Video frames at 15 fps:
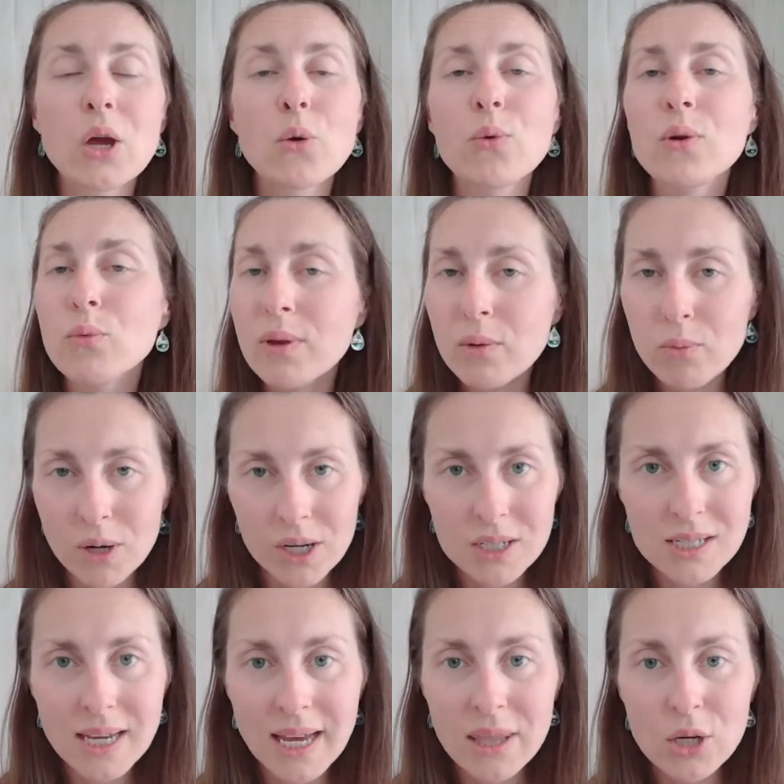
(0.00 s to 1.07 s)
When we work
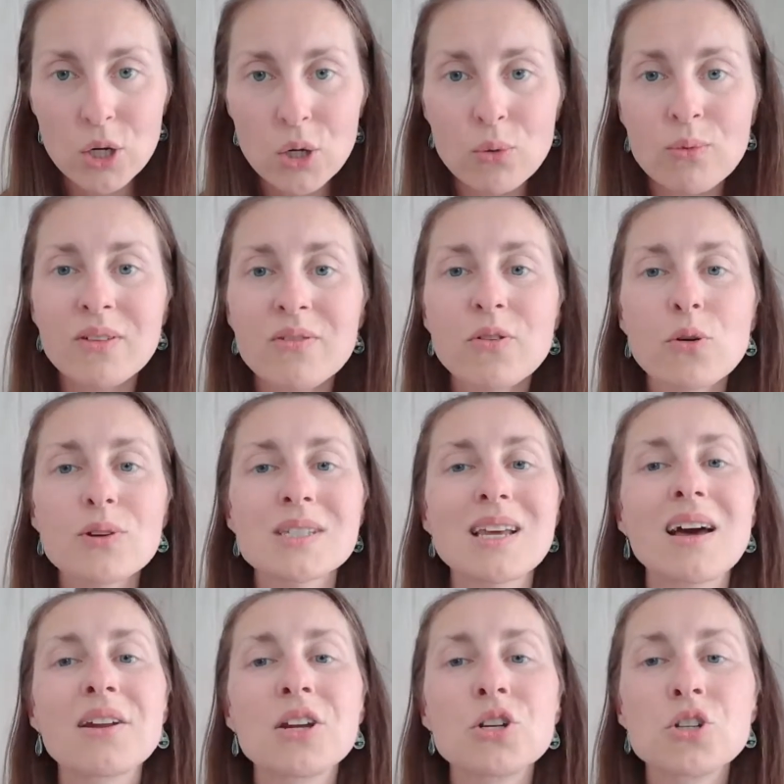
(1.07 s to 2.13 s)
together, we focus
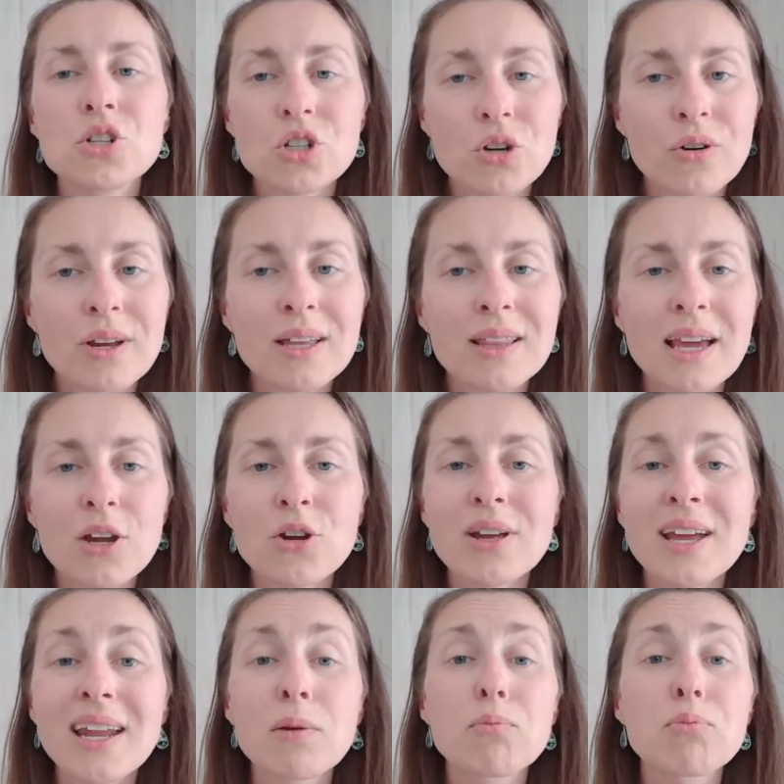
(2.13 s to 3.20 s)
on ensuring that you're
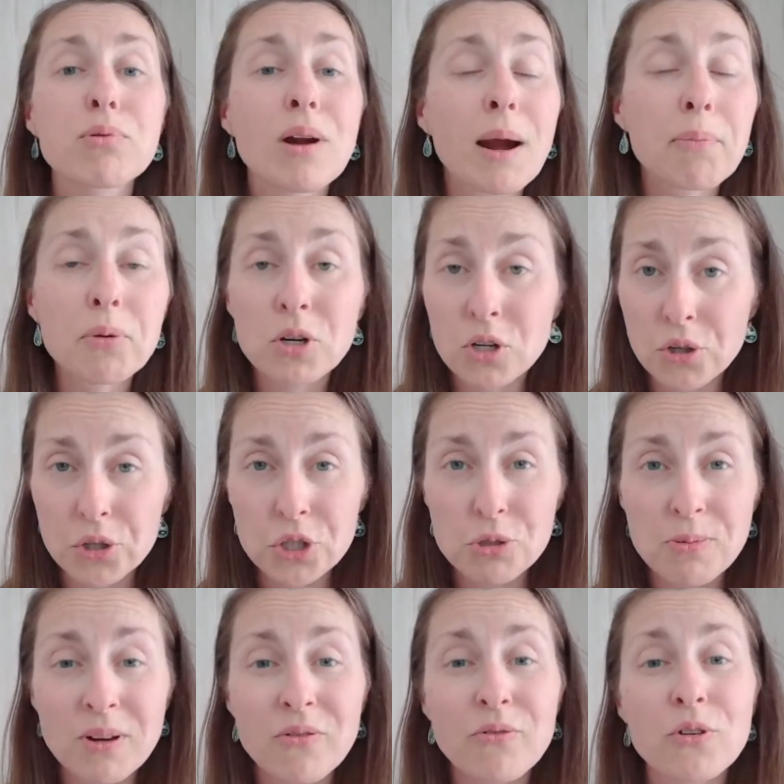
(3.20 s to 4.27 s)
getting proper
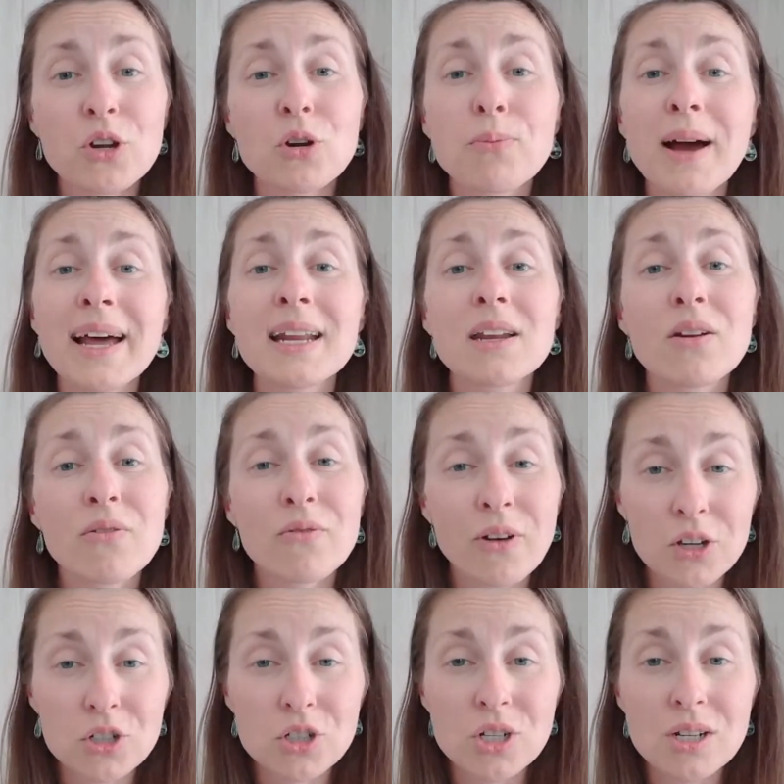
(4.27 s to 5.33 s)
nourishment for your body to
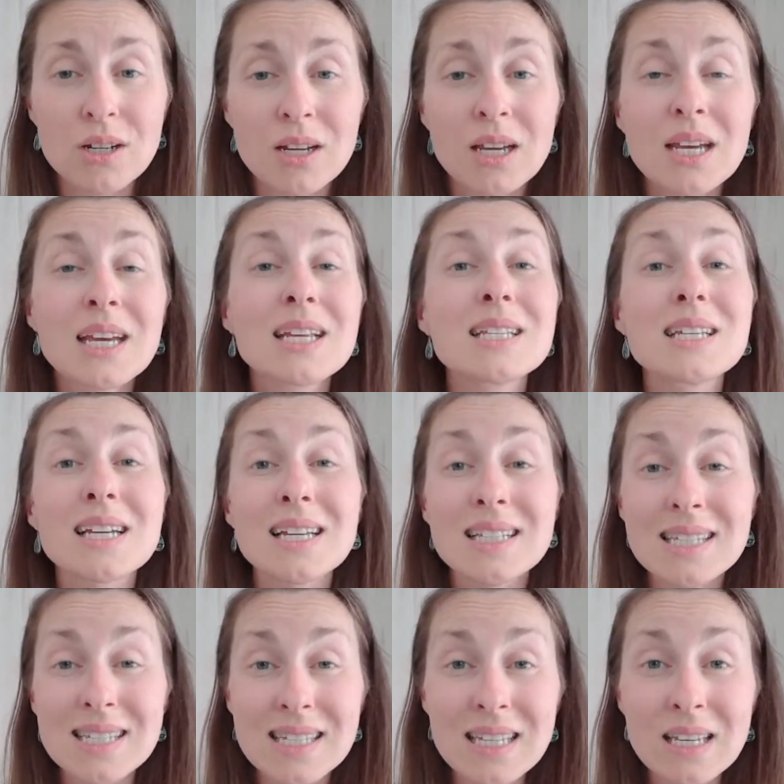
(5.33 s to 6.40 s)
function, to
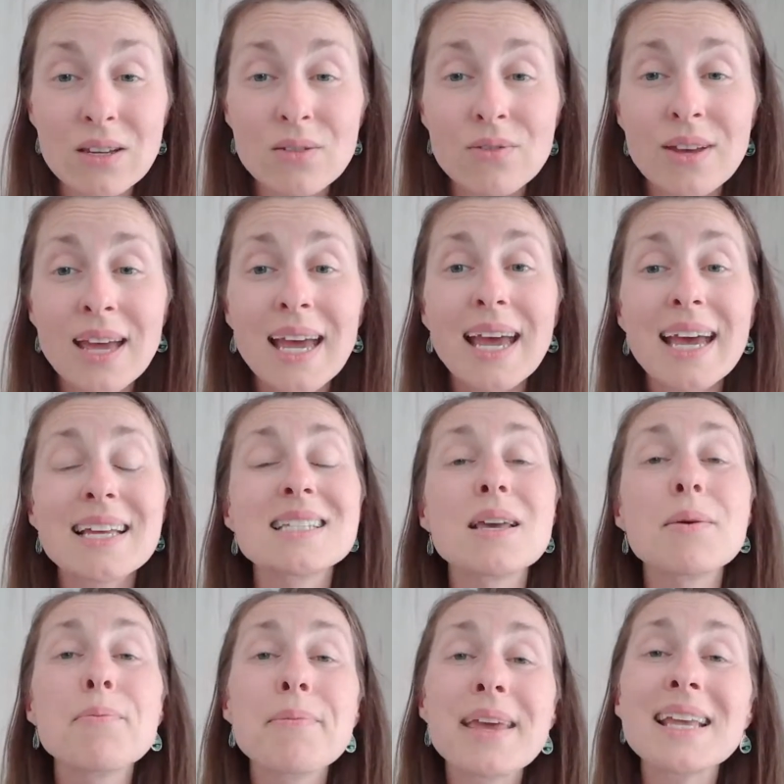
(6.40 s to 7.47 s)
conceive, and
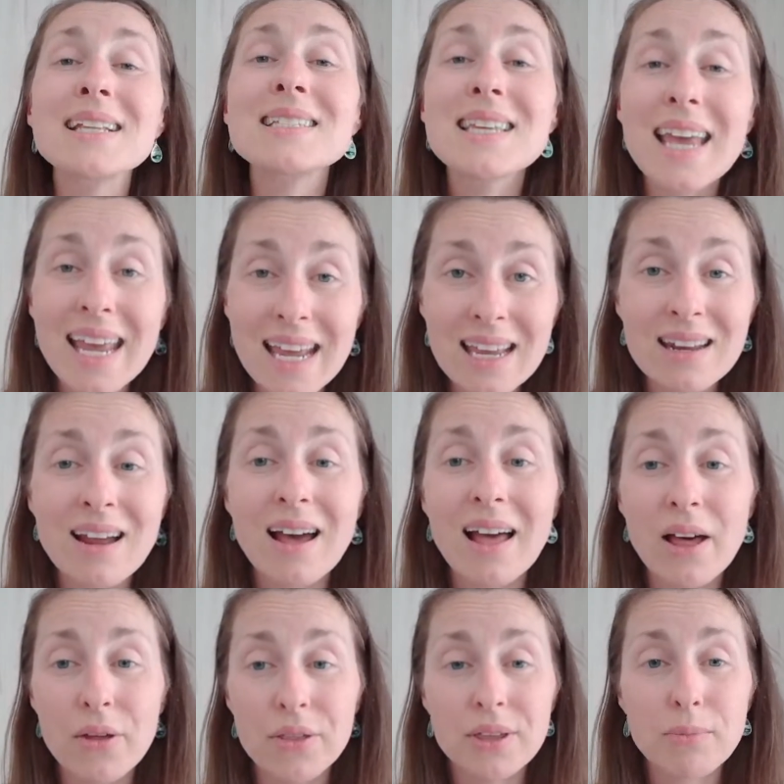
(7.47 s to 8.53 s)
to maintain a
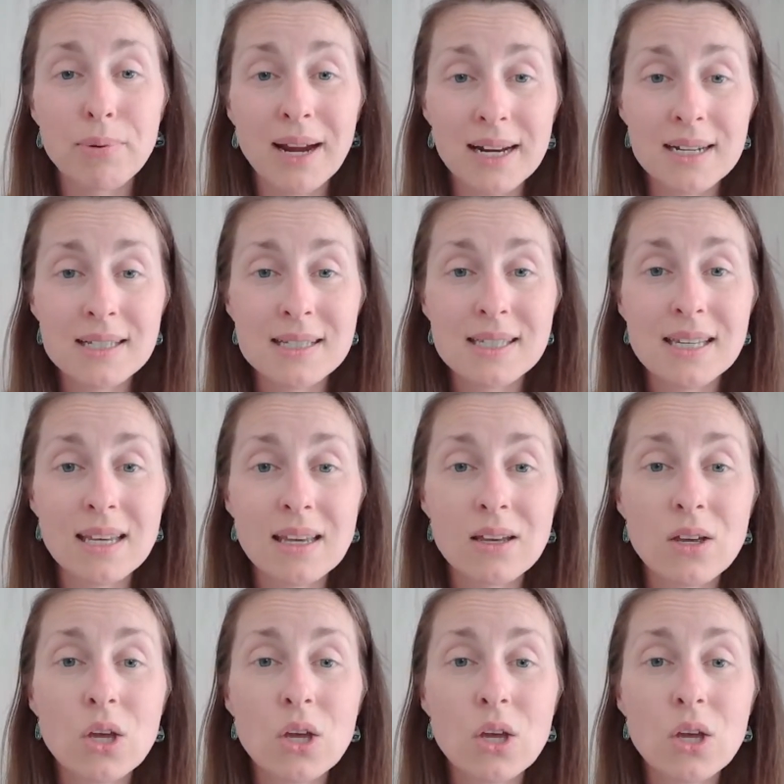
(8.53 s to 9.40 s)
healthy pregnancy.